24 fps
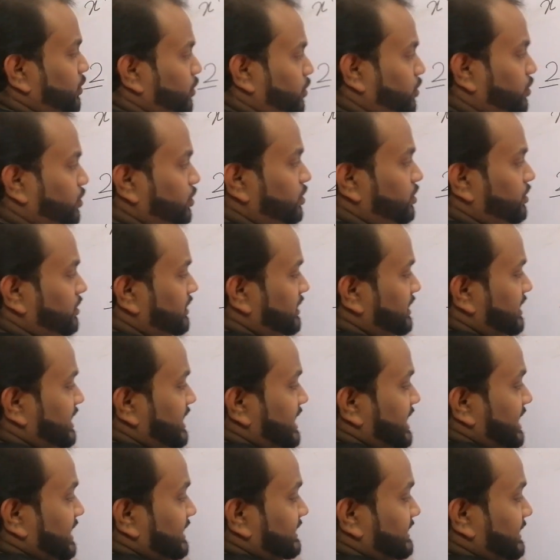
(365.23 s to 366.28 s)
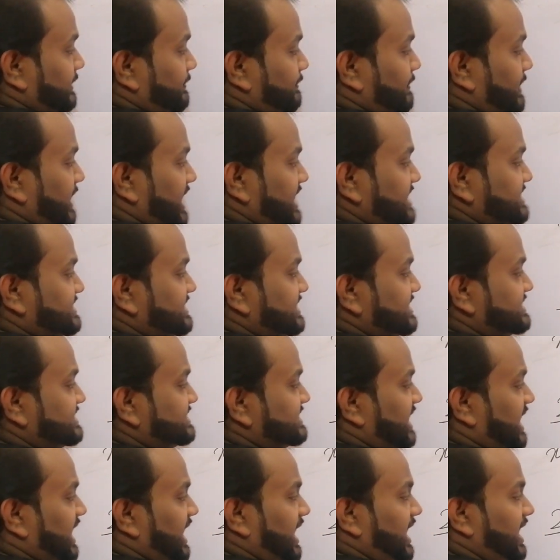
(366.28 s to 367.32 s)
2, the
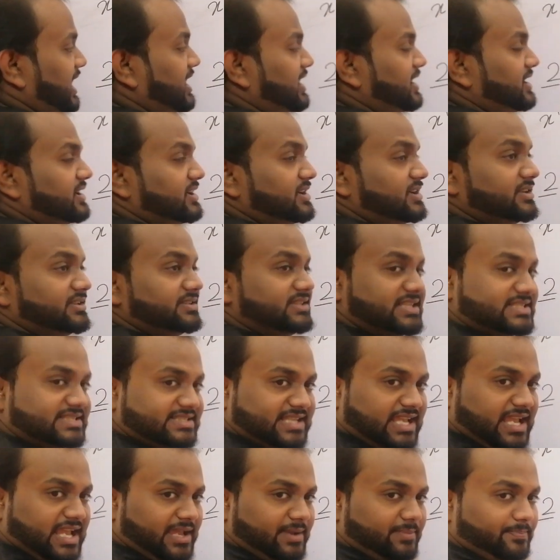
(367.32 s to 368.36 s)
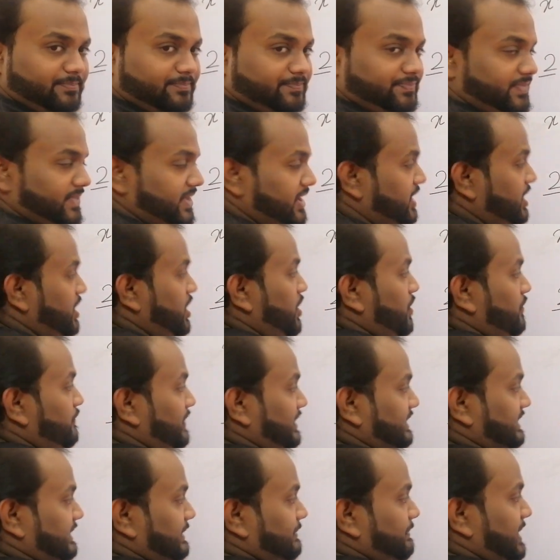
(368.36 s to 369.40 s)
bases are the same.
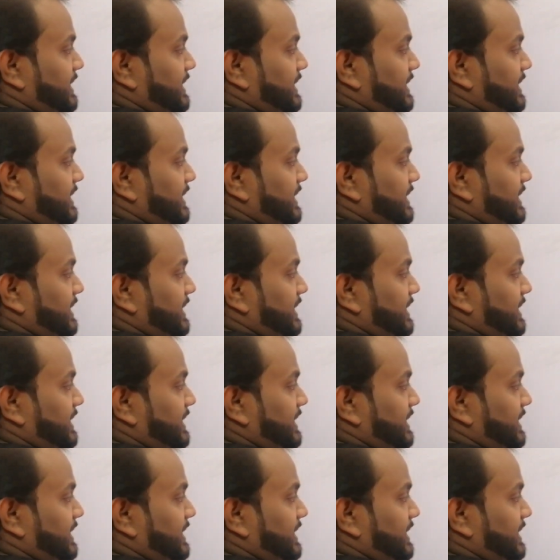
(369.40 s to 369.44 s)
When the